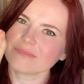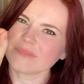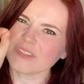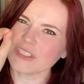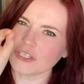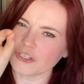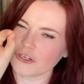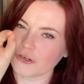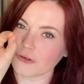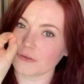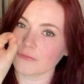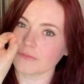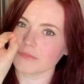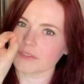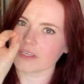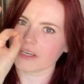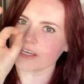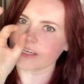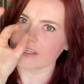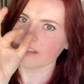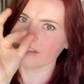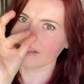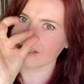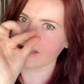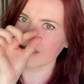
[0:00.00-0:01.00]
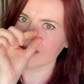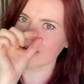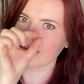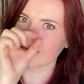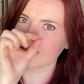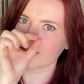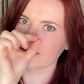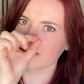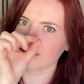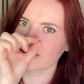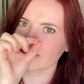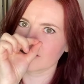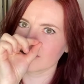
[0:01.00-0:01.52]
You know what I'm saying? Like,
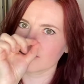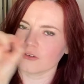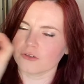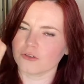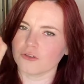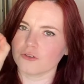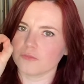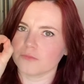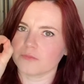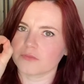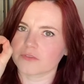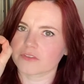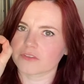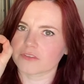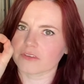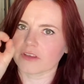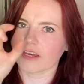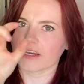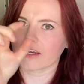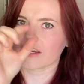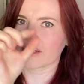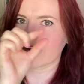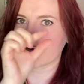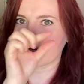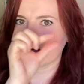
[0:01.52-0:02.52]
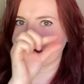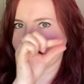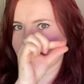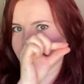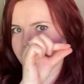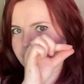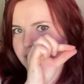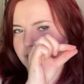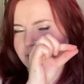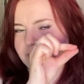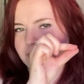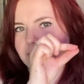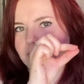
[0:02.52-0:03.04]
oops, like
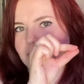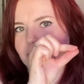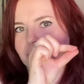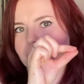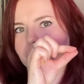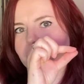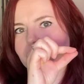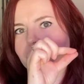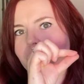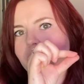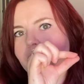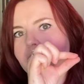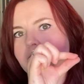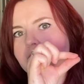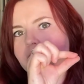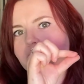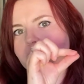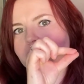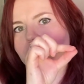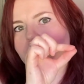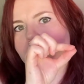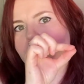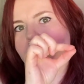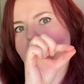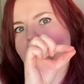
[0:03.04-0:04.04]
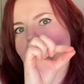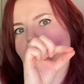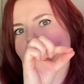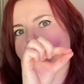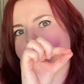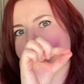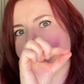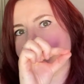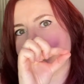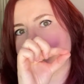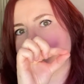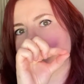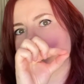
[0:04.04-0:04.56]
everything was going great. I'm doing this
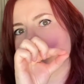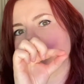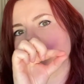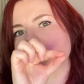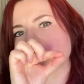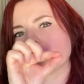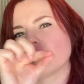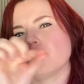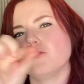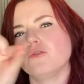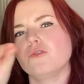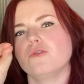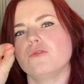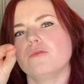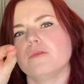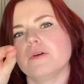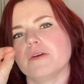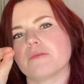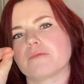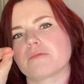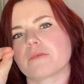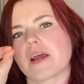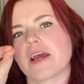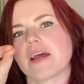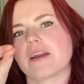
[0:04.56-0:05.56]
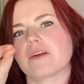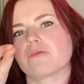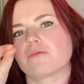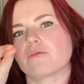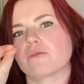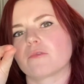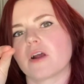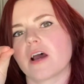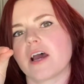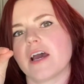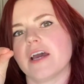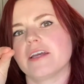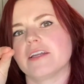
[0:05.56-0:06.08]
creative project. Ooh, it ran
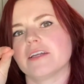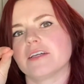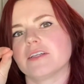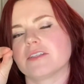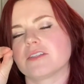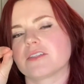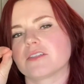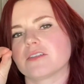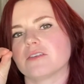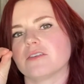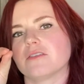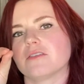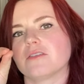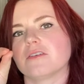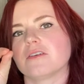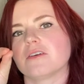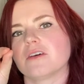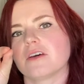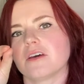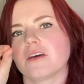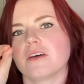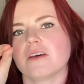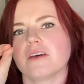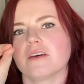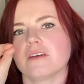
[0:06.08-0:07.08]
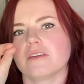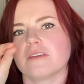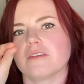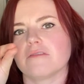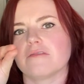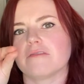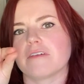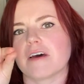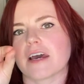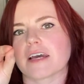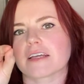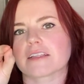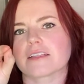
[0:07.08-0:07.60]
right into the
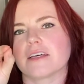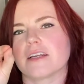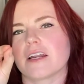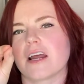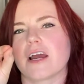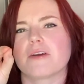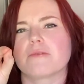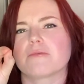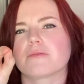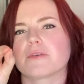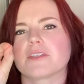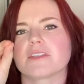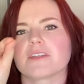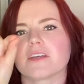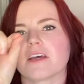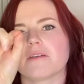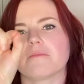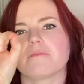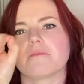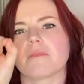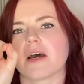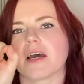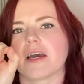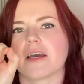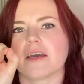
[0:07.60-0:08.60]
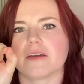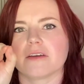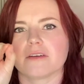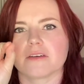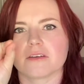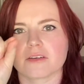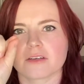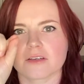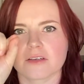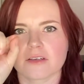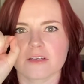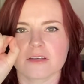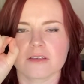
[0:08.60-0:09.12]
fact that I resent my
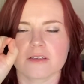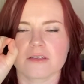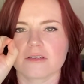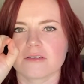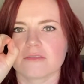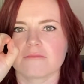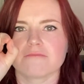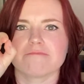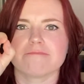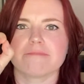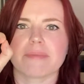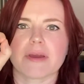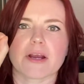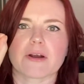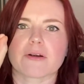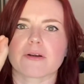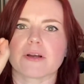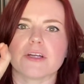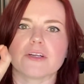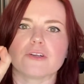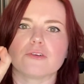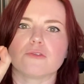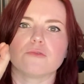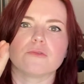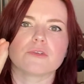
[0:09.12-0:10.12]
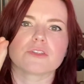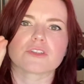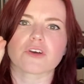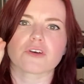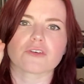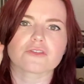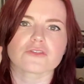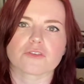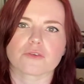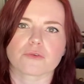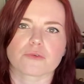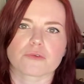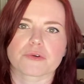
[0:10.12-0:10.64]
parent who was
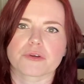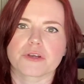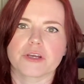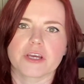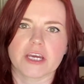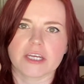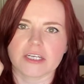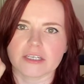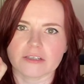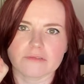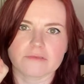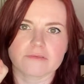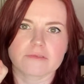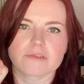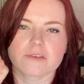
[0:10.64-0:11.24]
also creative.